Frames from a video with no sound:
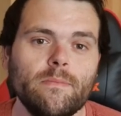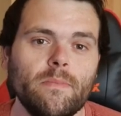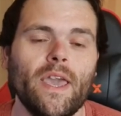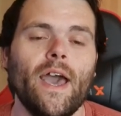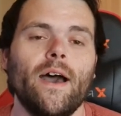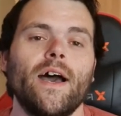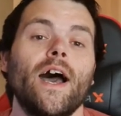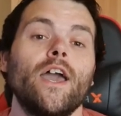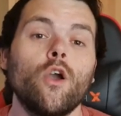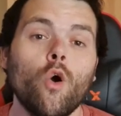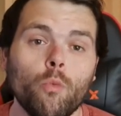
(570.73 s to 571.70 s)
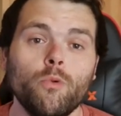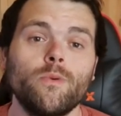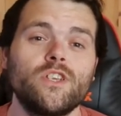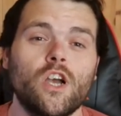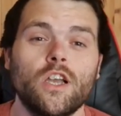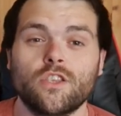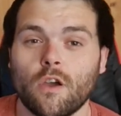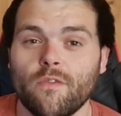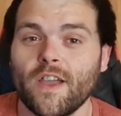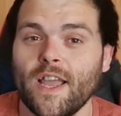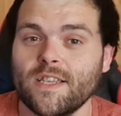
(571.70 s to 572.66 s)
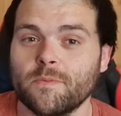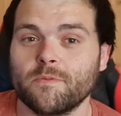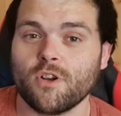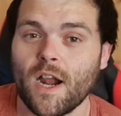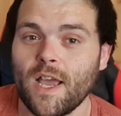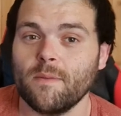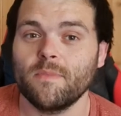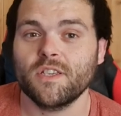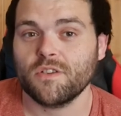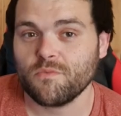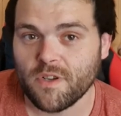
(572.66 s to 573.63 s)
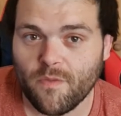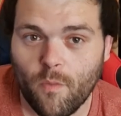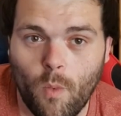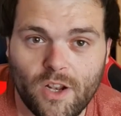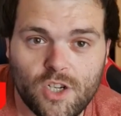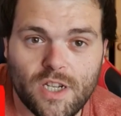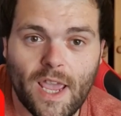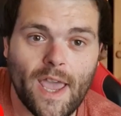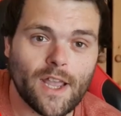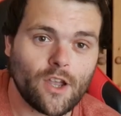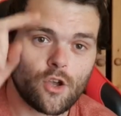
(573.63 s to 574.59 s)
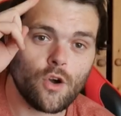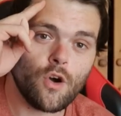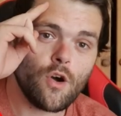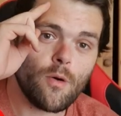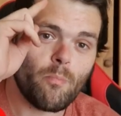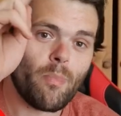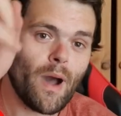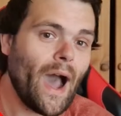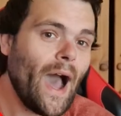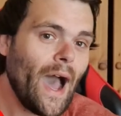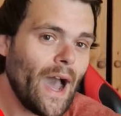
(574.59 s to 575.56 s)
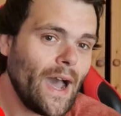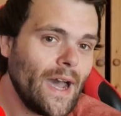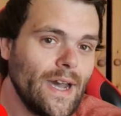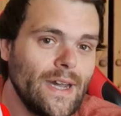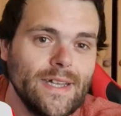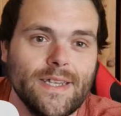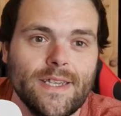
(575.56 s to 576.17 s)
But yeah, I hope you enjoyed. Don't forget to subscribe. This is Richard from Welshytech. Goodbye.